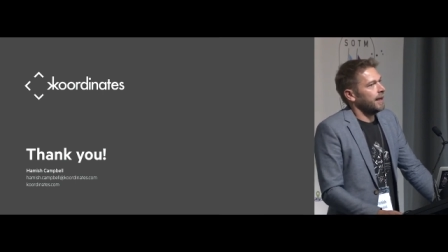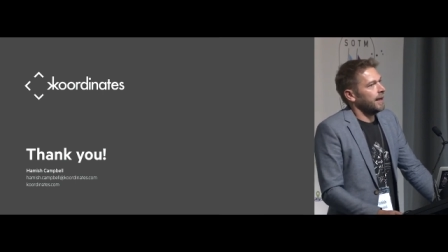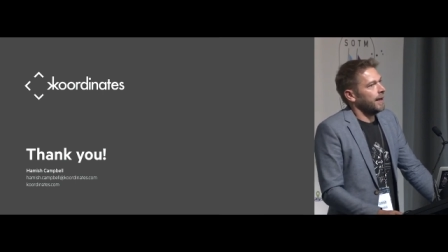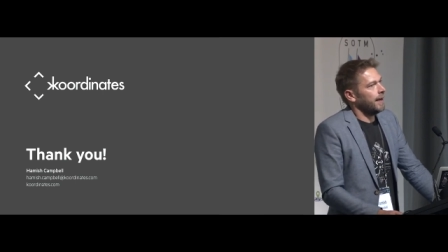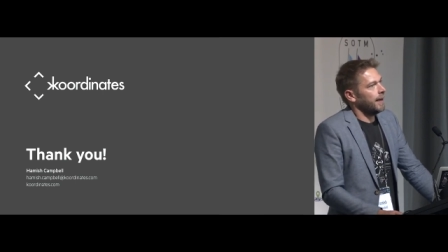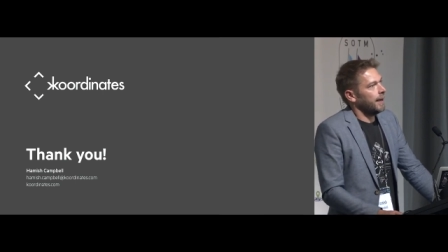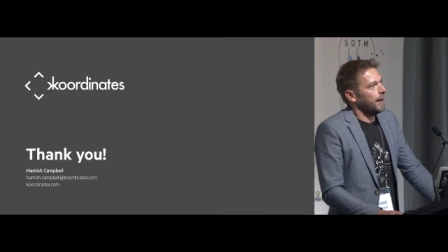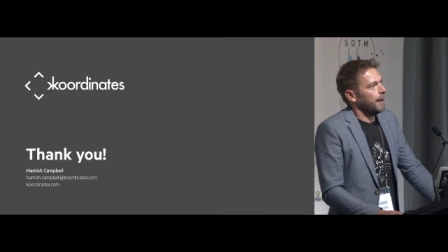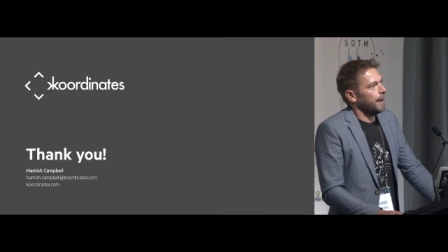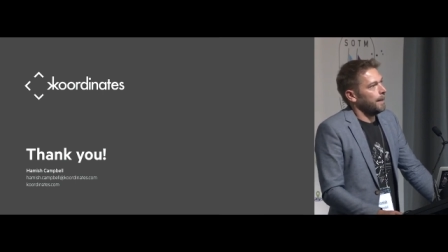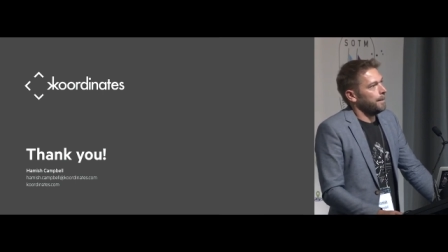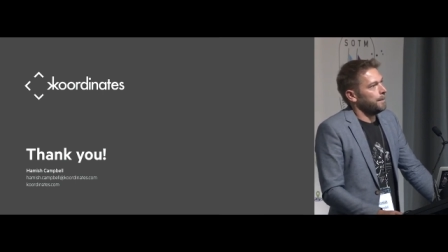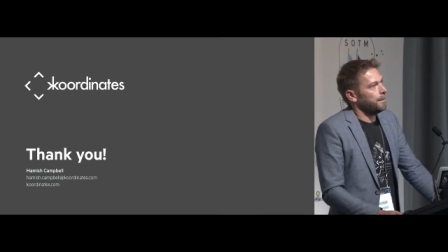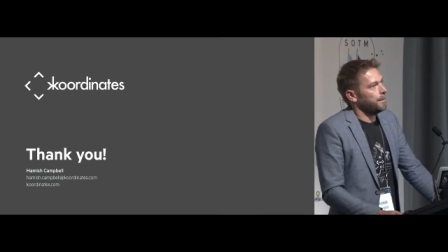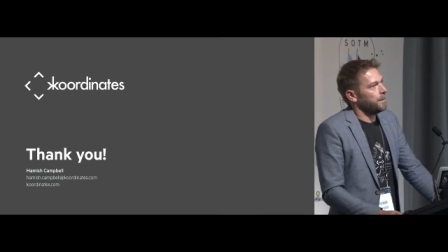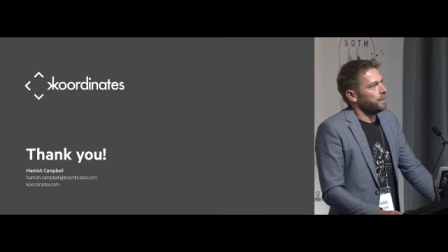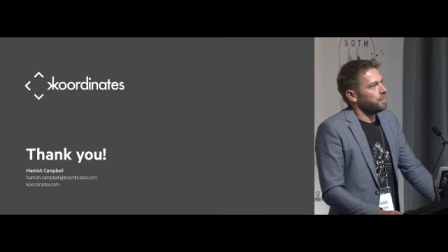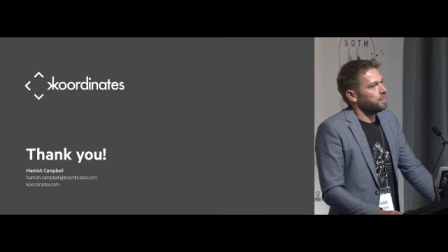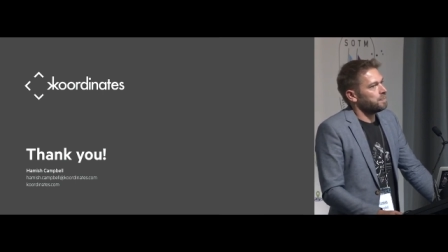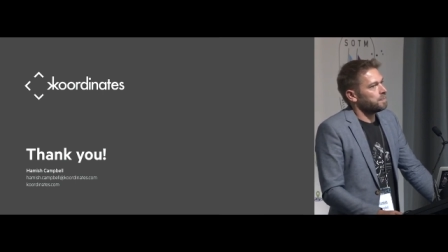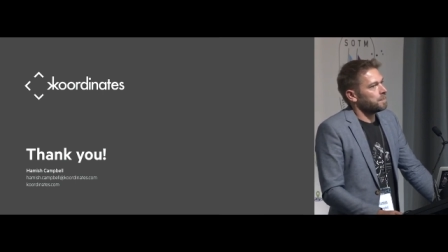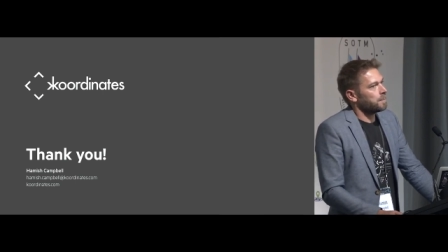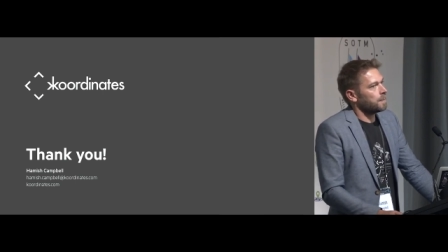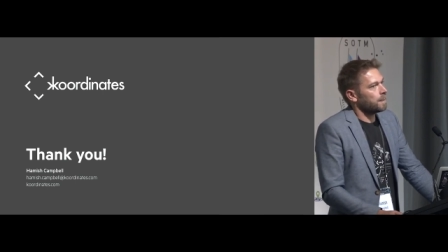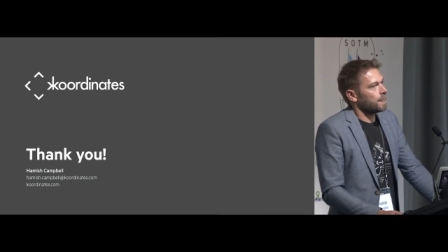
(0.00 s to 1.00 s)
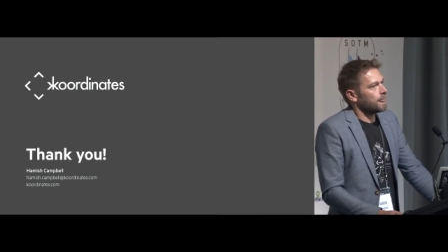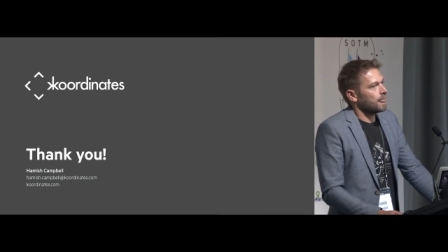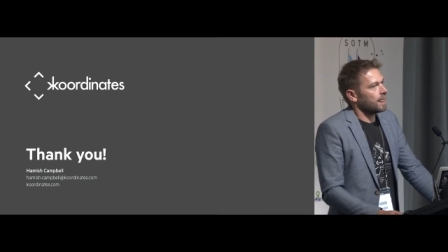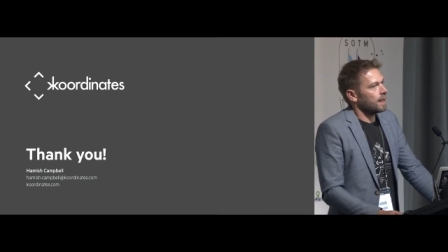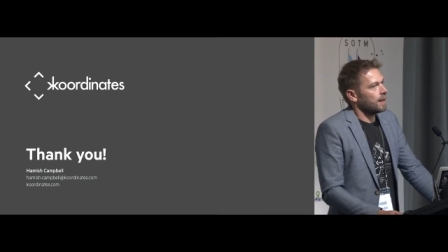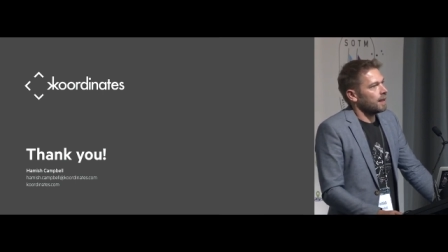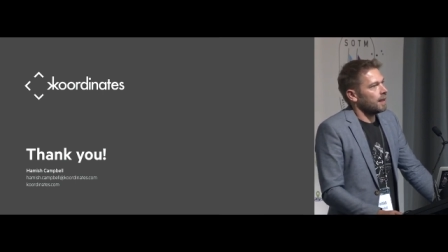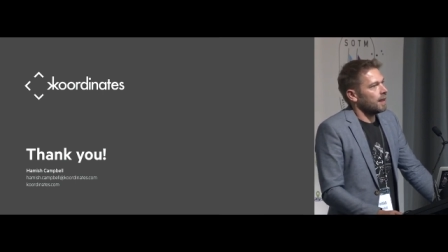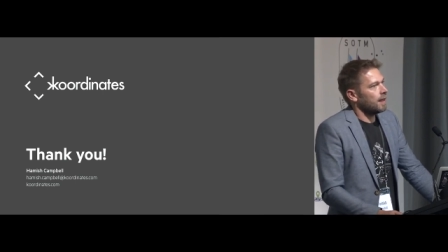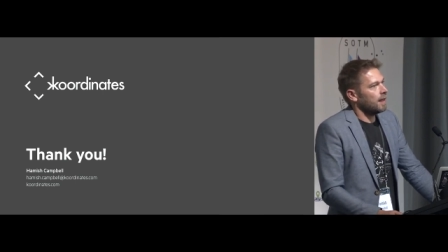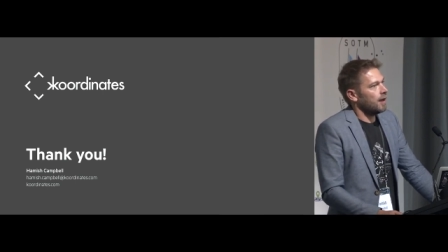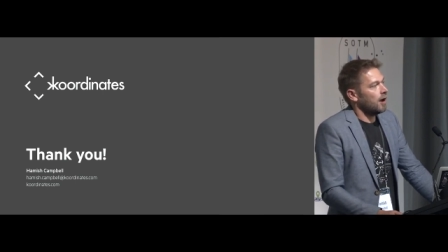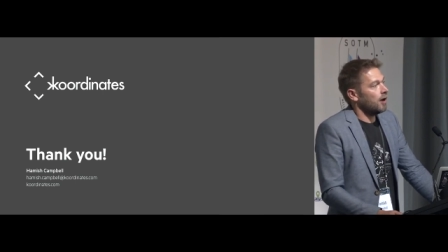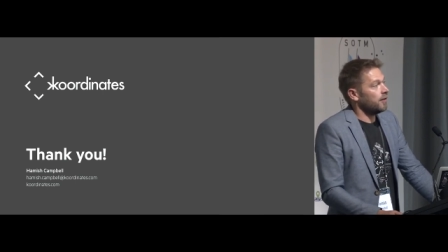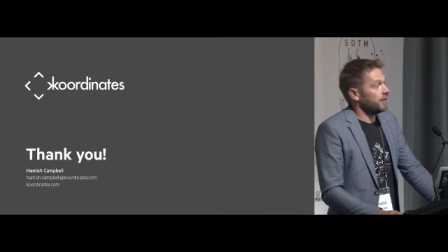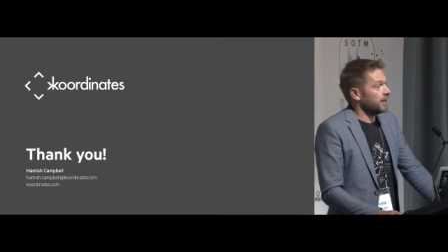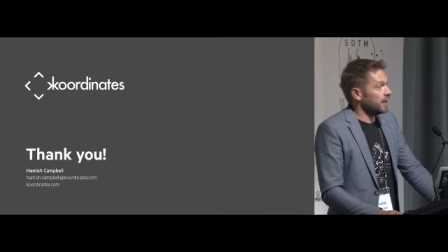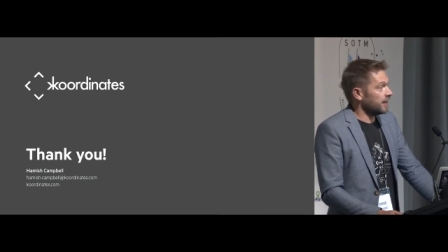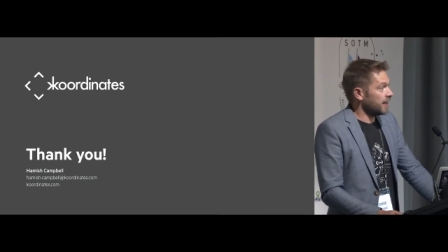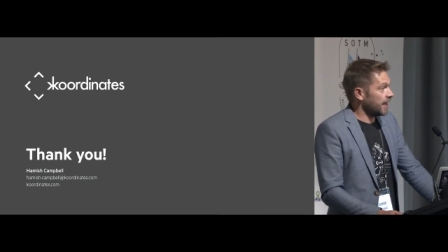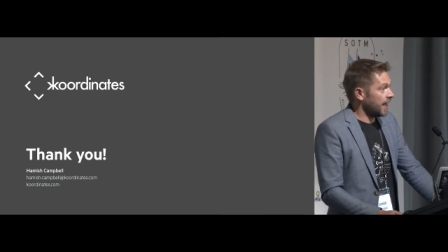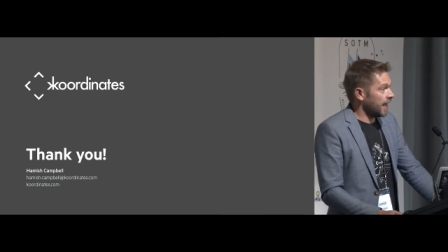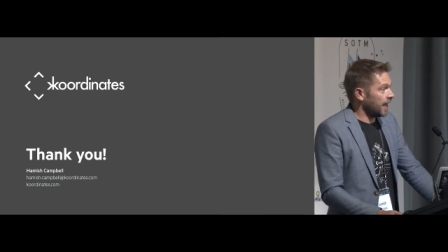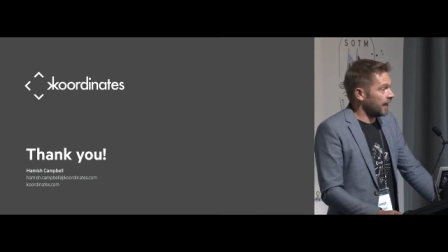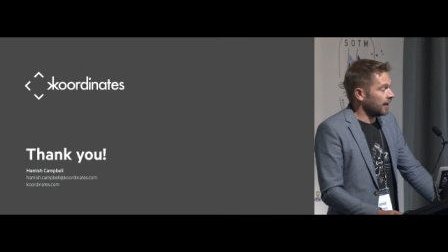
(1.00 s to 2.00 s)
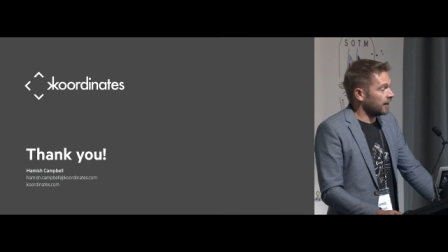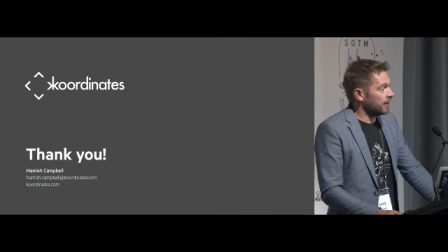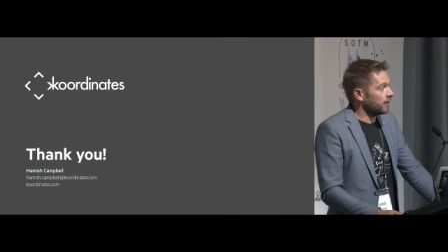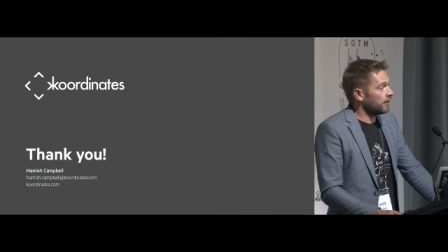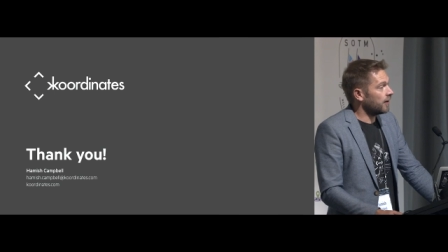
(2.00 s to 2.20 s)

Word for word: Um, on the other hand,